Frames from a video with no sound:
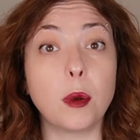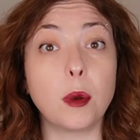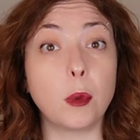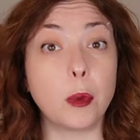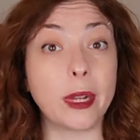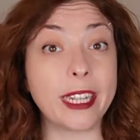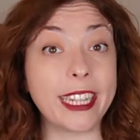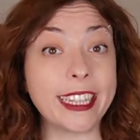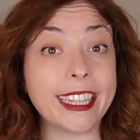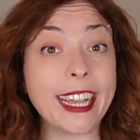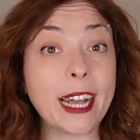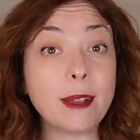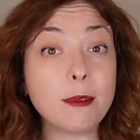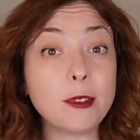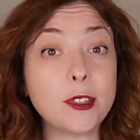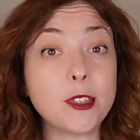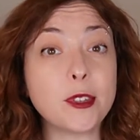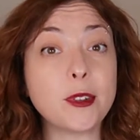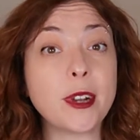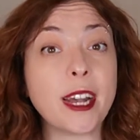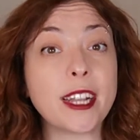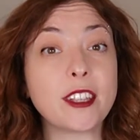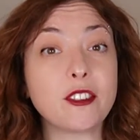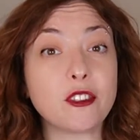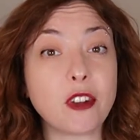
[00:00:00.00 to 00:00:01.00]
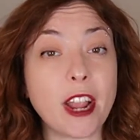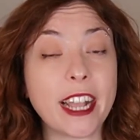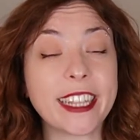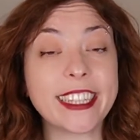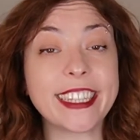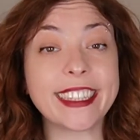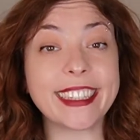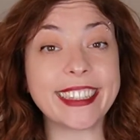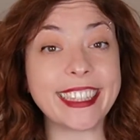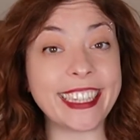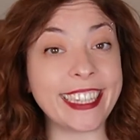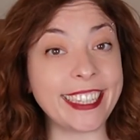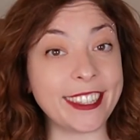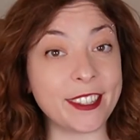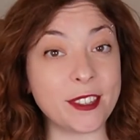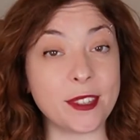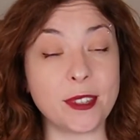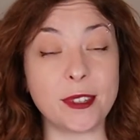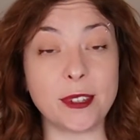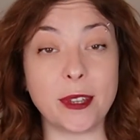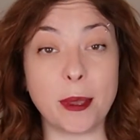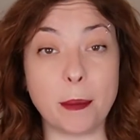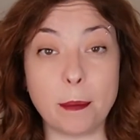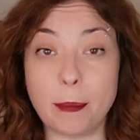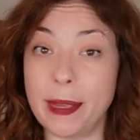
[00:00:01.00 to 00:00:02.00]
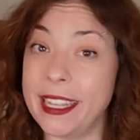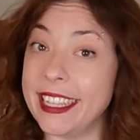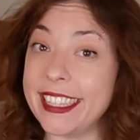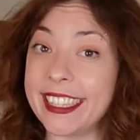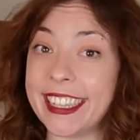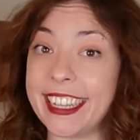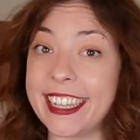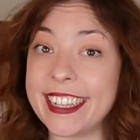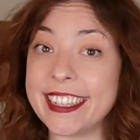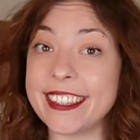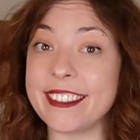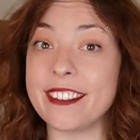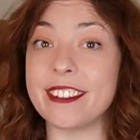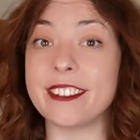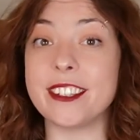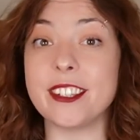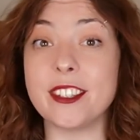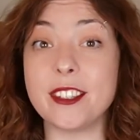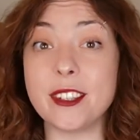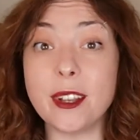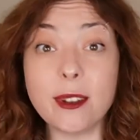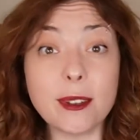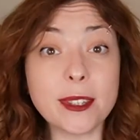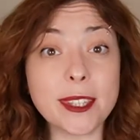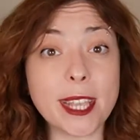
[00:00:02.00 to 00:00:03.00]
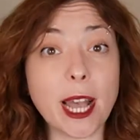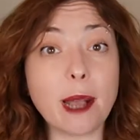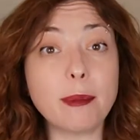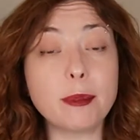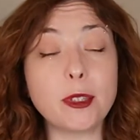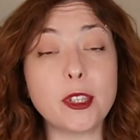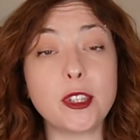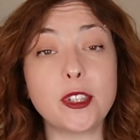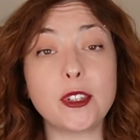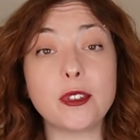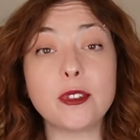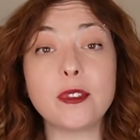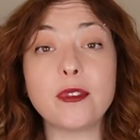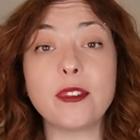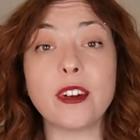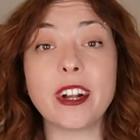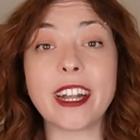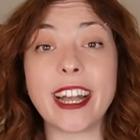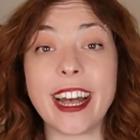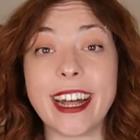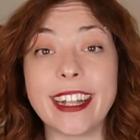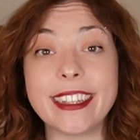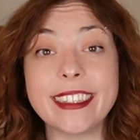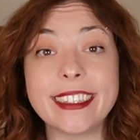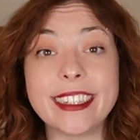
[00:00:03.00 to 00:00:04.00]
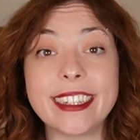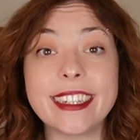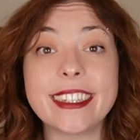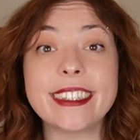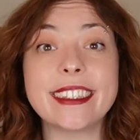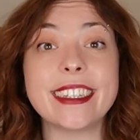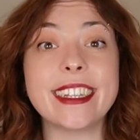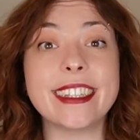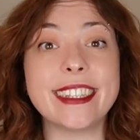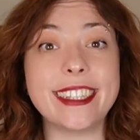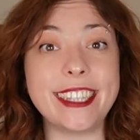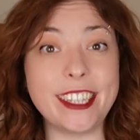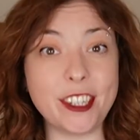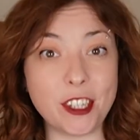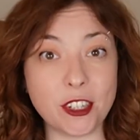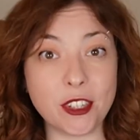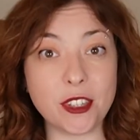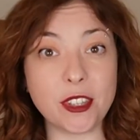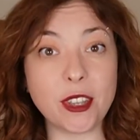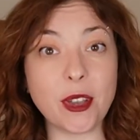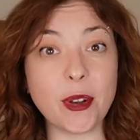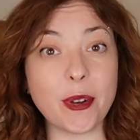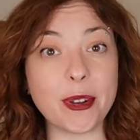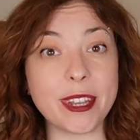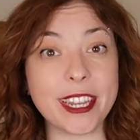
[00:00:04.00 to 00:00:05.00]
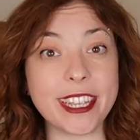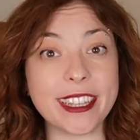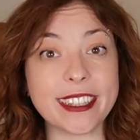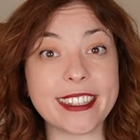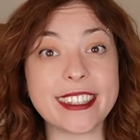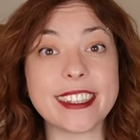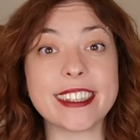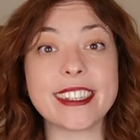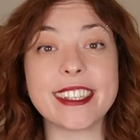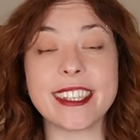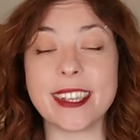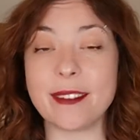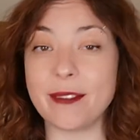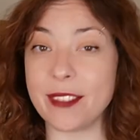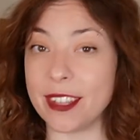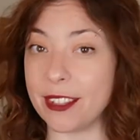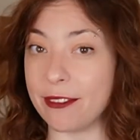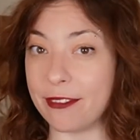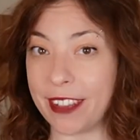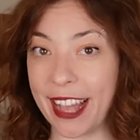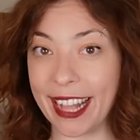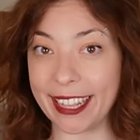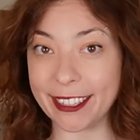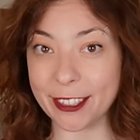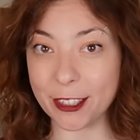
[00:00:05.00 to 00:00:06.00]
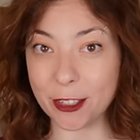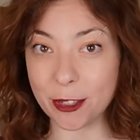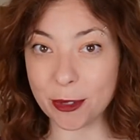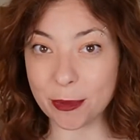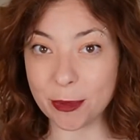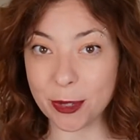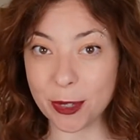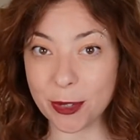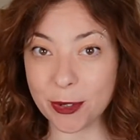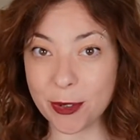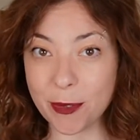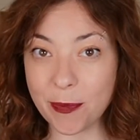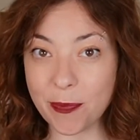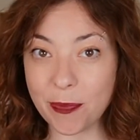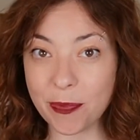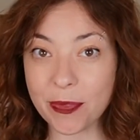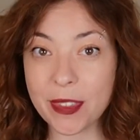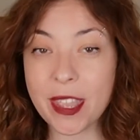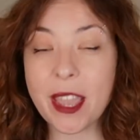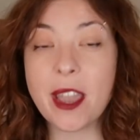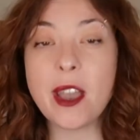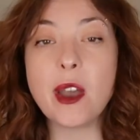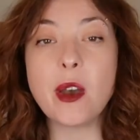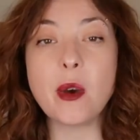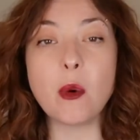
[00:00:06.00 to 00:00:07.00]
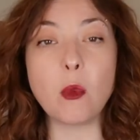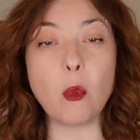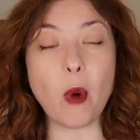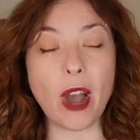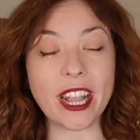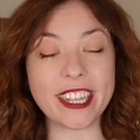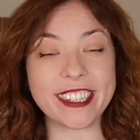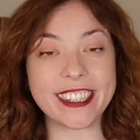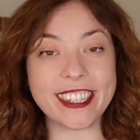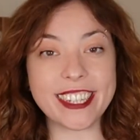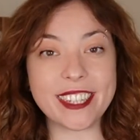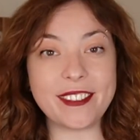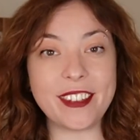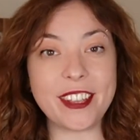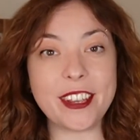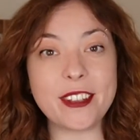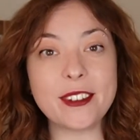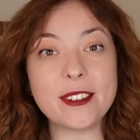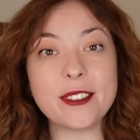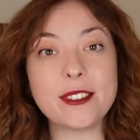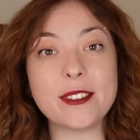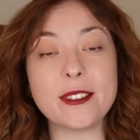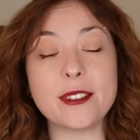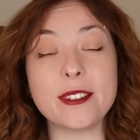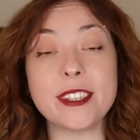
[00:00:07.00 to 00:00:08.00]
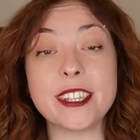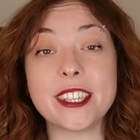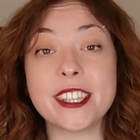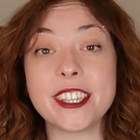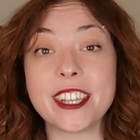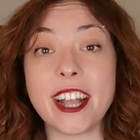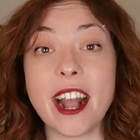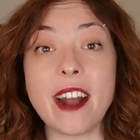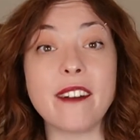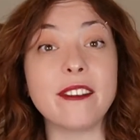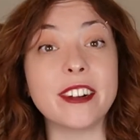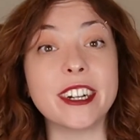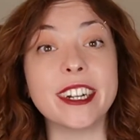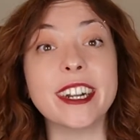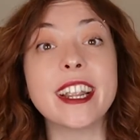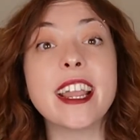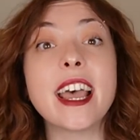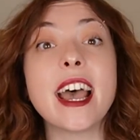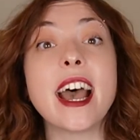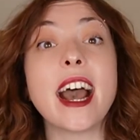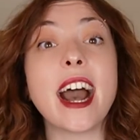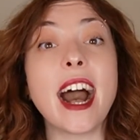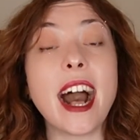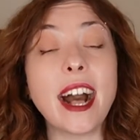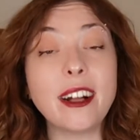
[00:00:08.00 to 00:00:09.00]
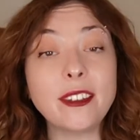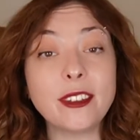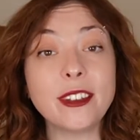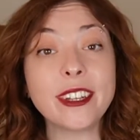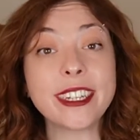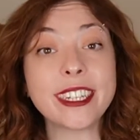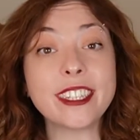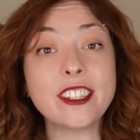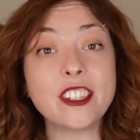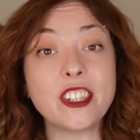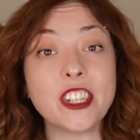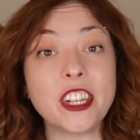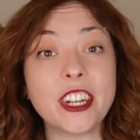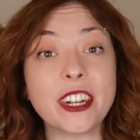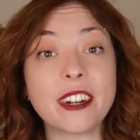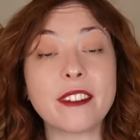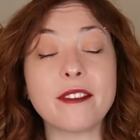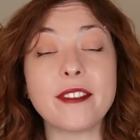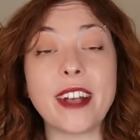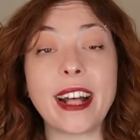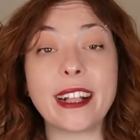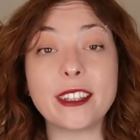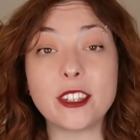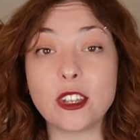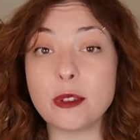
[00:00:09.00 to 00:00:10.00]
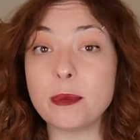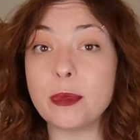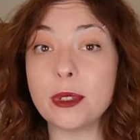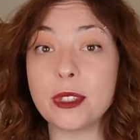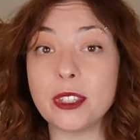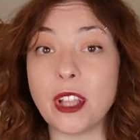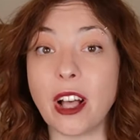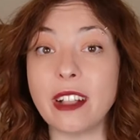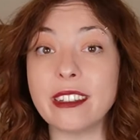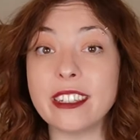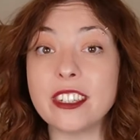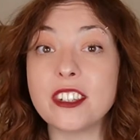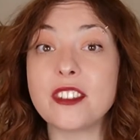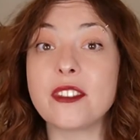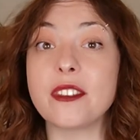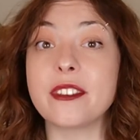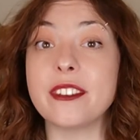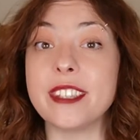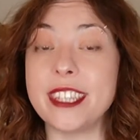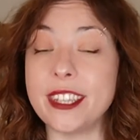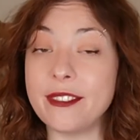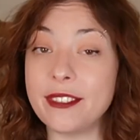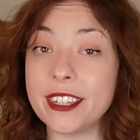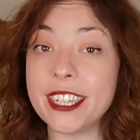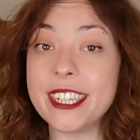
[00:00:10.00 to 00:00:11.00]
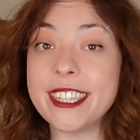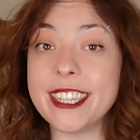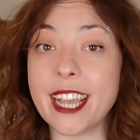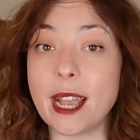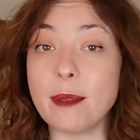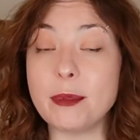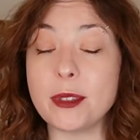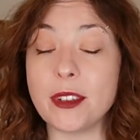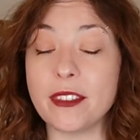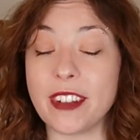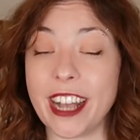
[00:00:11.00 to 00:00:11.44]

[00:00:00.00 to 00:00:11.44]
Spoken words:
When it comes to attracting leads to your business, there is no substitute for content that teaches your audience something valuable. Watch this video to discover how you can share valuable knowledge through different types of